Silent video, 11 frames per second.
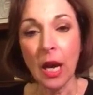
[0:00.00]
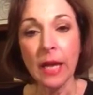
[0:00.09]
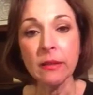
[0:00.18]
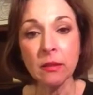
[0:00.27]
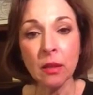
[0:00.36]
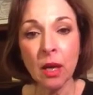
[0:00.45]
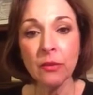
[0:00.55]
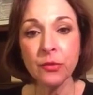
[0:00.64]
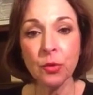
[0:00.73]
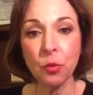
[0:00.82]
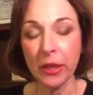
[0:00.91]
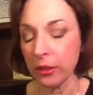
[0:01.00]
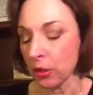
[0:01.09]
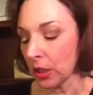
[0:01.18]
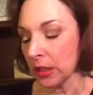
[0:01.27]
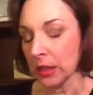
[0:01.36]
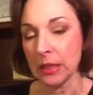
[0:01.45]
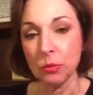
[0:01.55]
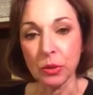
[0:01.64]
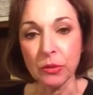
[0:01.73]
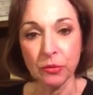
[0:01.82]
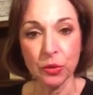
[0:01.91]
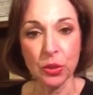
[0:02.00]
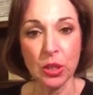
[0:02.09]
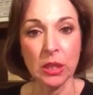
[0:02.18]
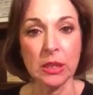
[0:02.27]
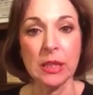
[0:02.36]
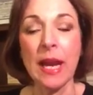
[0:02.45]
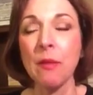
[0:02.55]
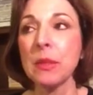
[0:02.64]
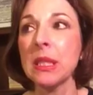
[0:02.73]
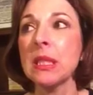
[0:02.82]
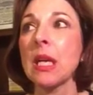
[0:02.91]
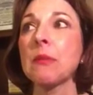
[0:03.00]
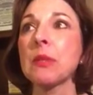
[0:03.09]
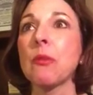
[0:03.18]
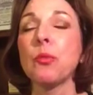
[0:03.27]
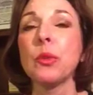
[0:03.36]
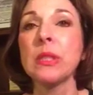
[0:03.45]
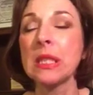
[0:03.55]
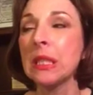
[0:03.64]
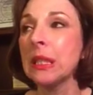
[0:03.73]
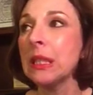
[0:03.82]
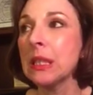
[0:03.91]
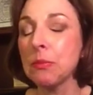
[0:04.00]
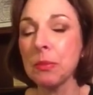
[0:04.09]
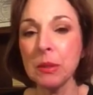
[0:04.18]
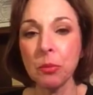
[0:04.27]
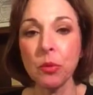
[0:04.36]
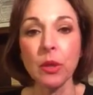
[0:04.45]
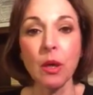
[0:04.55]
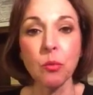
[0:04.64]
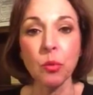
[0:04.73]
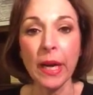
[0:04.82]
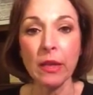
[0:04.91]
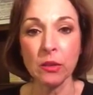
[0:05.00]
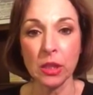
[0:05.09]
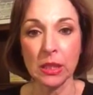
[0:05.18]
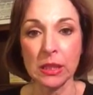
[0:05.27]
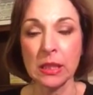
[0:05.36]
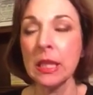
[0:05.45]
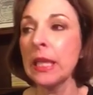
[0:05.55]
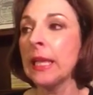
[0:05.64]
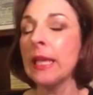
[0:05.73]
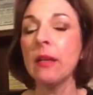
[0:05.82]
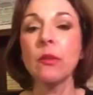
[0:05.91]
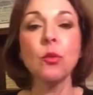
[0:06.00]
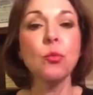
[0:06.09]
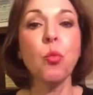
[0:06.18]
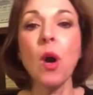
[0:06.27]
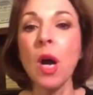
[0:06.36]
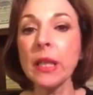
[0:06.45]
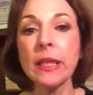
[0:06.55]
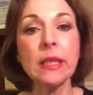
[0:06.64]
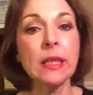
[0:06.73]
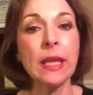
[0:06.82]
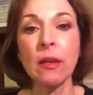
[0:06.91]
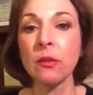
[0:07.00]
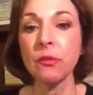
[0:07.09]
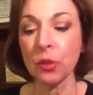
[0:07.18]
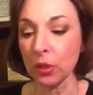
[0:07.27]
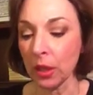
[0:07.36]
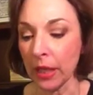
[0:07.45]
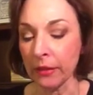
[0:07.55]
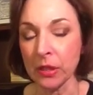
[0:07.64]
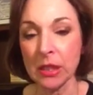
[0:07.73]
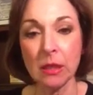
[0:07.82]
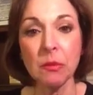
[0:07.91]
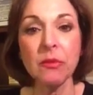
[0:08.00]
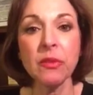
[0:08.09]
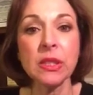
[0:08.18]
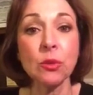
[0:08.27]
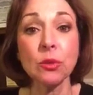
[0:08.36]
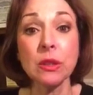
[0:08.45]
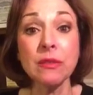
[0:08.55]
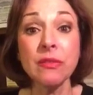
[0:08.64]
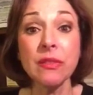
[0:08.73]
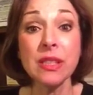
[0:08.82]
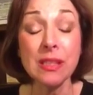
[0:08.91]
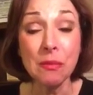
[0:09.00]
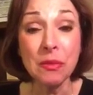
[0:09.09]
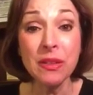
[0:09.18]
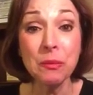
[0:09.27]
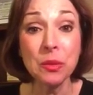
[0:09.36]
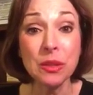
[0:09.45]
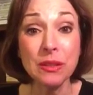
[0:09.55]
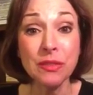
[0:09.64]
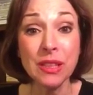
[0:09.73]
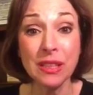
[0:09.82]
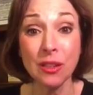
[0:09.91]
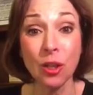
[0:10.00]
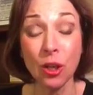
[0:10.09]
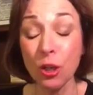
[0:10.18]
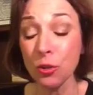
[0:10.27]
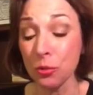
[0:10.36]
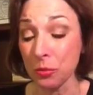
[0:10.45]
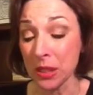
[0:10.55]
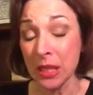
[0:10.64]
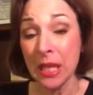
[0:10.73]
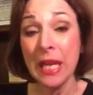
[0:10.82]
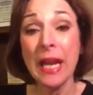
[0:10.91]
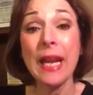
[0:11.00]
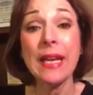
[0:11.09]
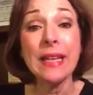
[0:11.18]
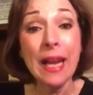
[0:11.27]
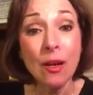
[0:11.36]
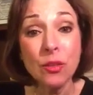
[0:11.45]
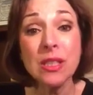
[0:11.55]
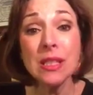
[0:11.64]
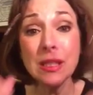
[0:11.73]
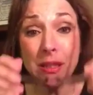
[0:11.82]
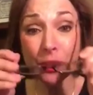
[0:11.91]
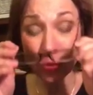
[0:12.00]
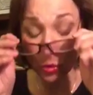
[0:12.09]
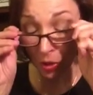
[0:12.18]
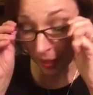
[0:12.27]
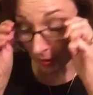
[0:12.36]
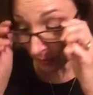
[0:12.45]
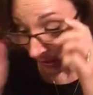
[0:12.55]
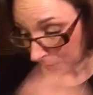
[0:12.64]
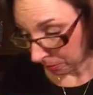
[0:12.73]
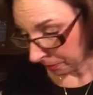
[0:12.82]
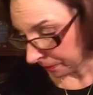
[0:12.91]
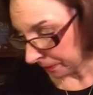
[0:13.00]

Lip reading: I love the way Jesus refers to this. How many times have we seen these people around us who walk in and out of our lives? Some of them are living in our homes. And how does he describe them?